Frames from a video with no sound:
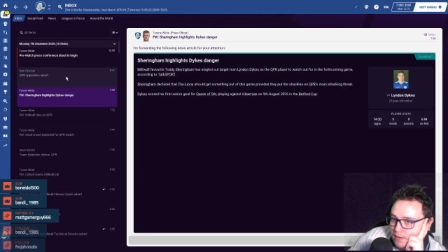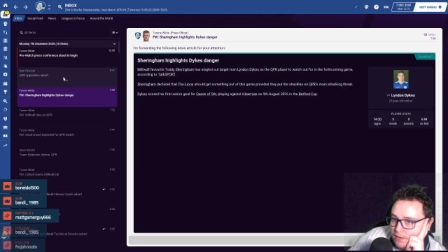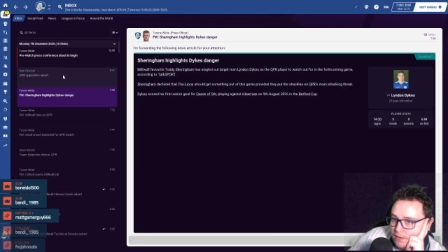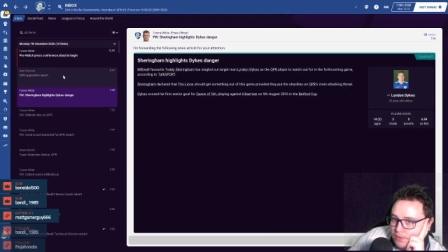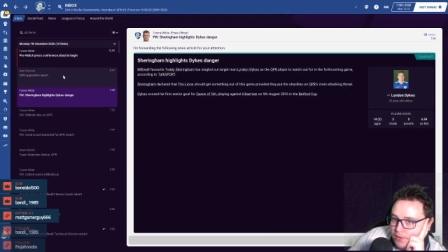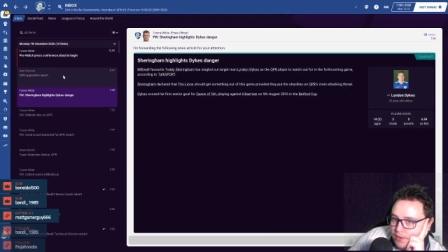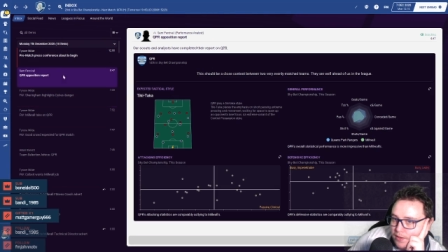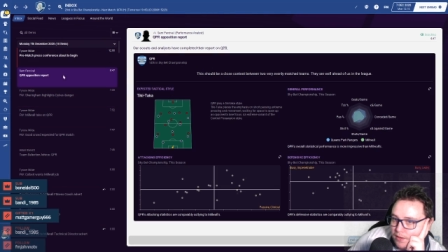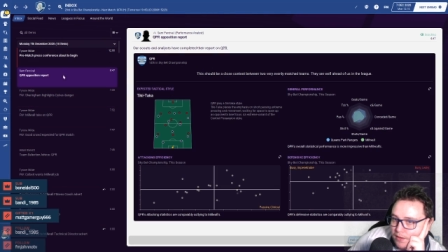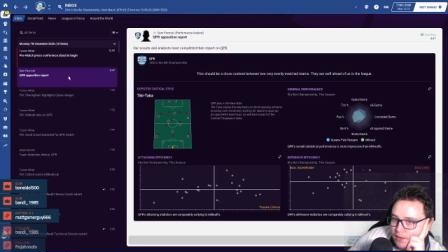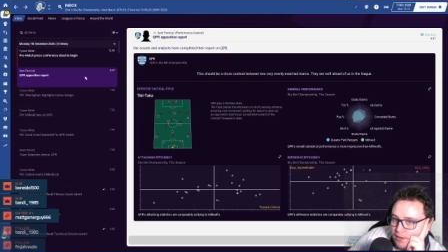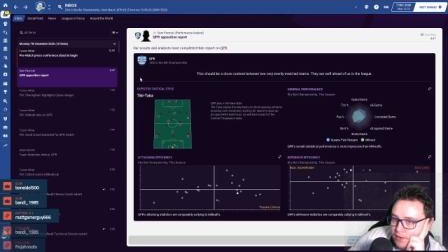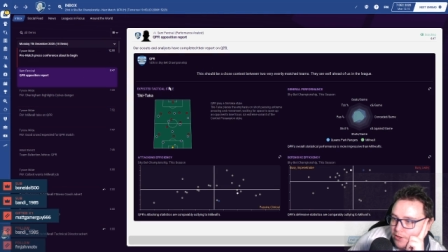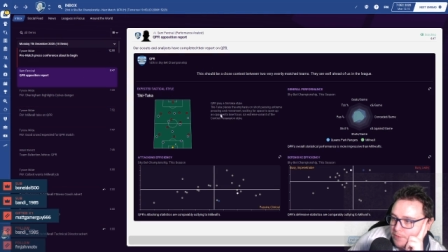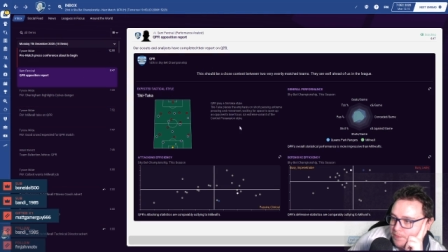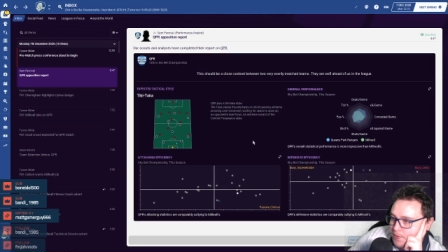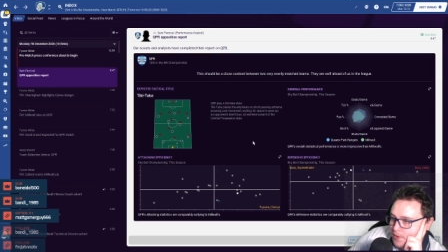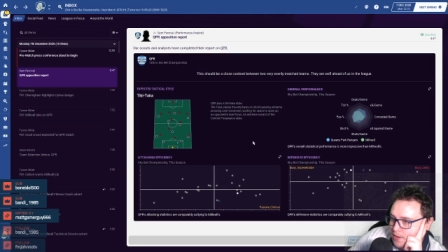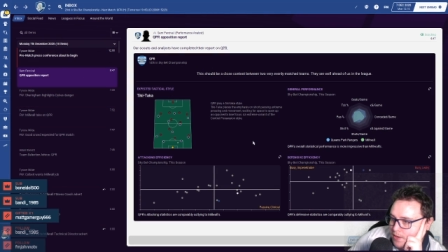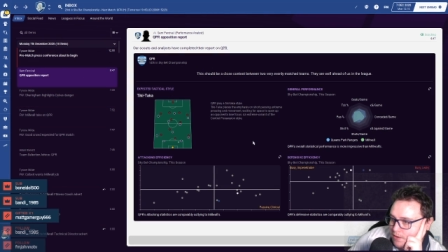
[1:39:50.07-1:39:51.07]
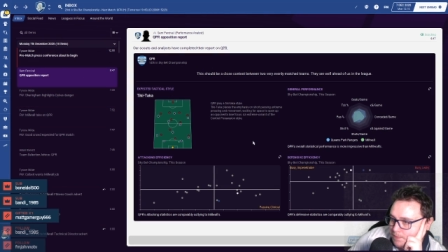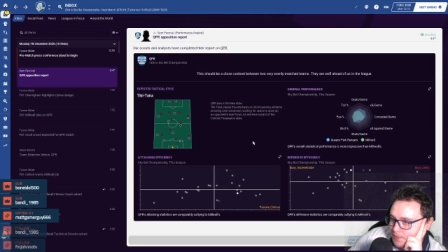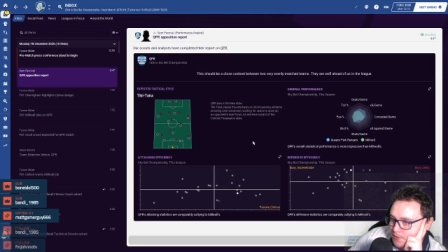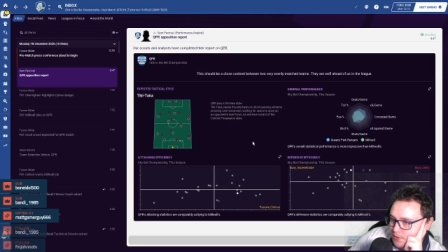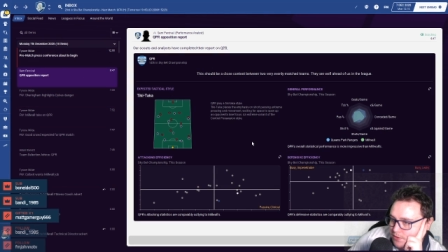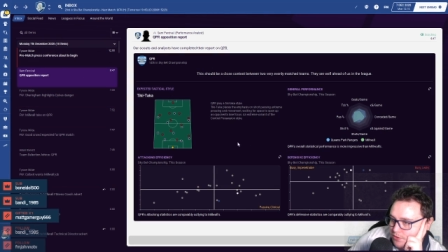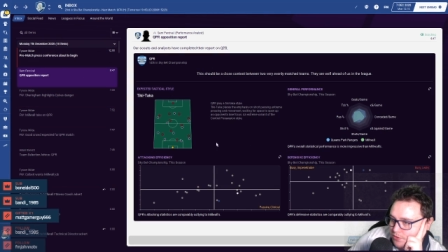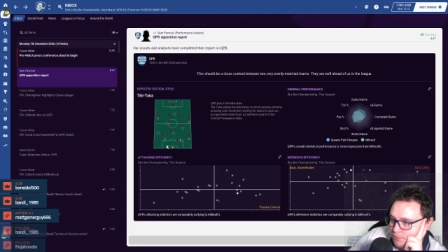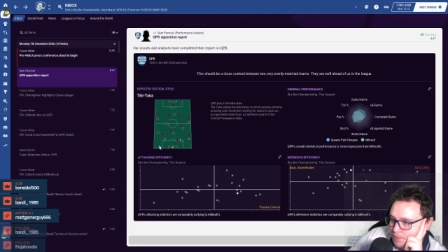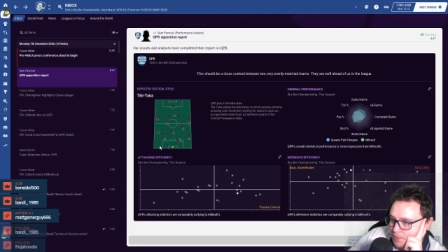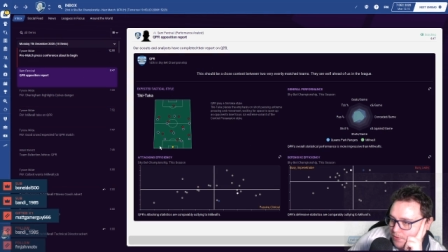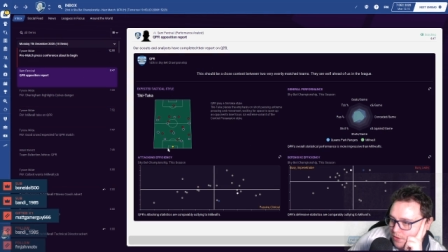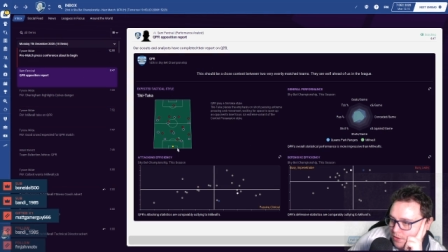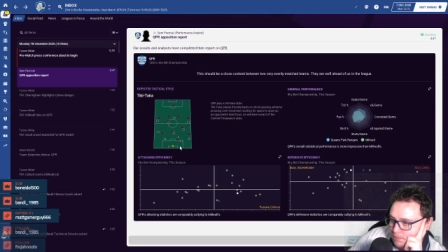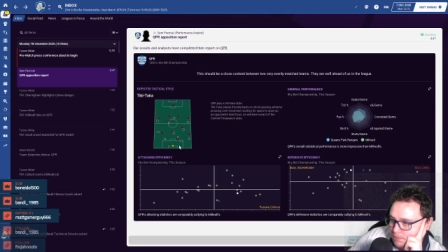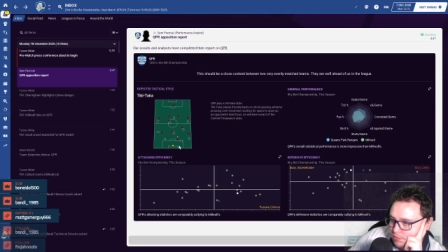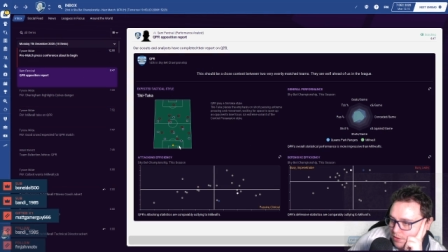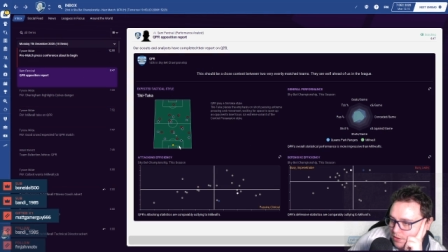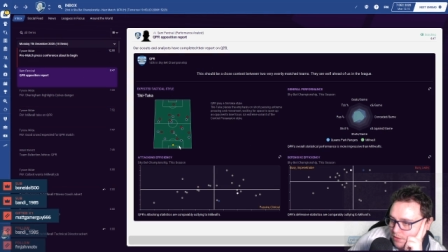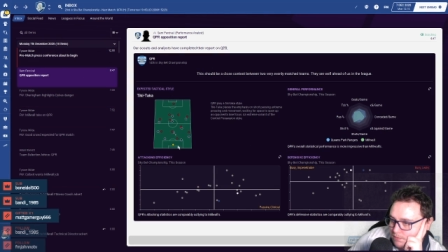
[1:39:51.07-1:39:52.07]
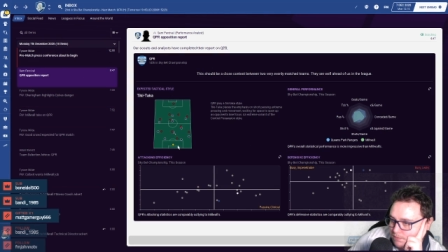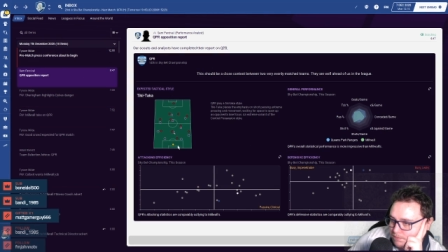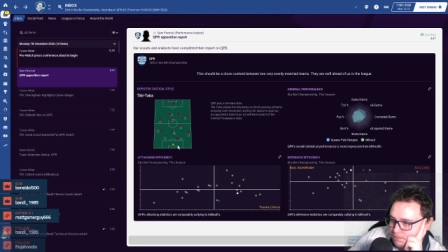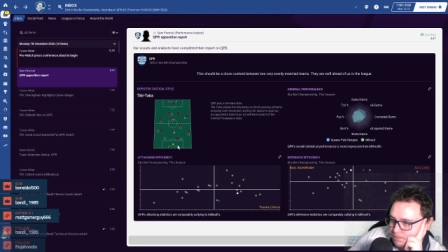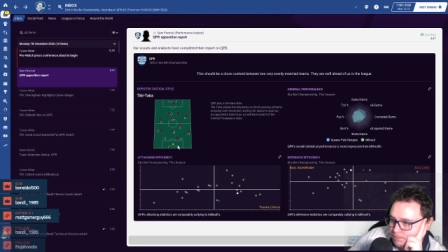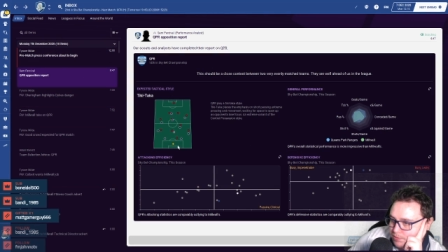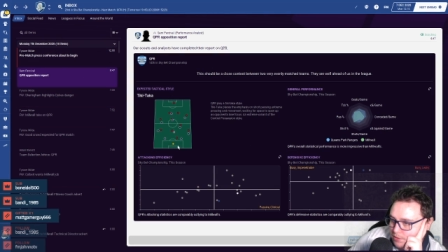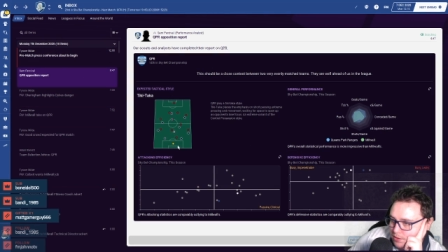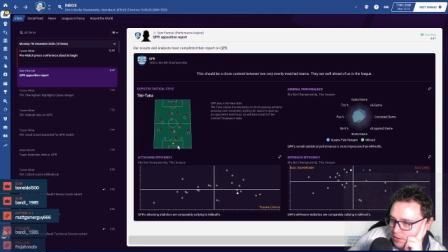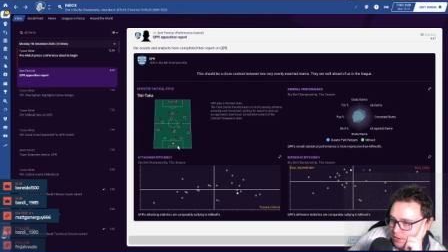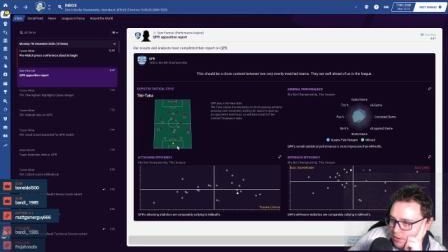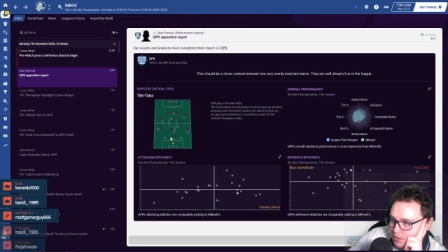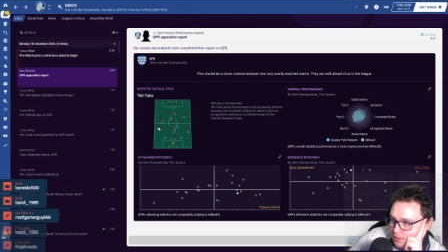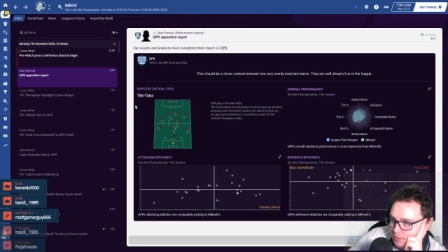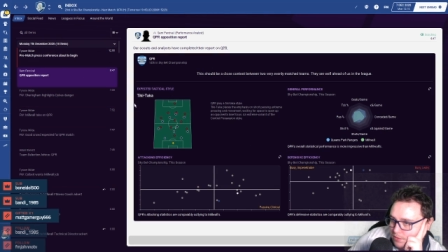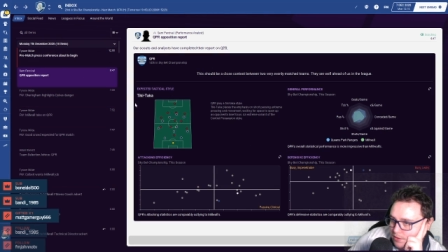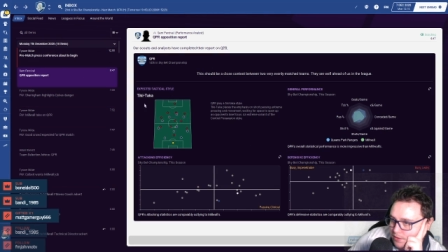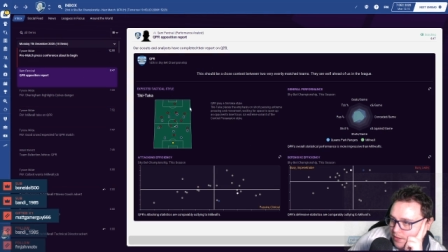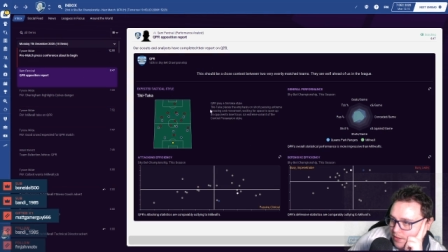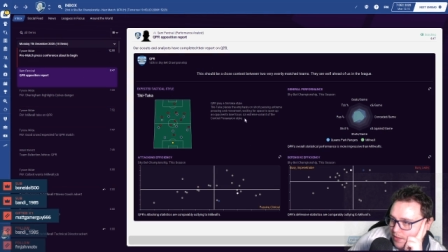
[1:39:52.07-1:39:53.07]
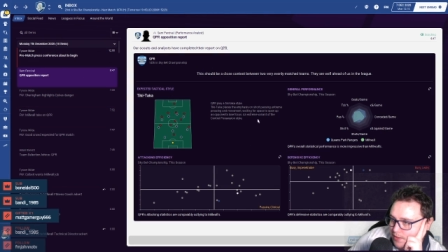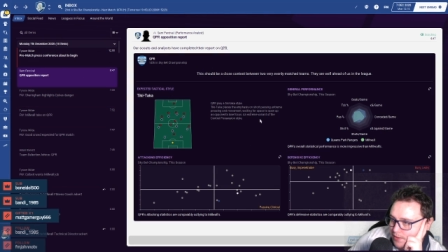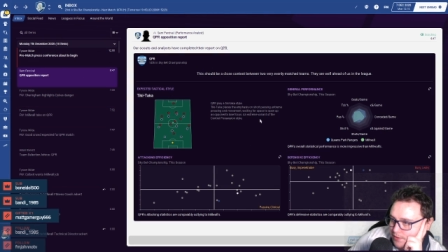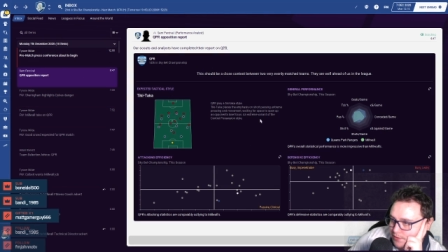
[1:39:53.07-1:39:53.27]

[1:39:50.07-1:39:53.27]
Okay. QPR position report. Blur. Blur. What are they?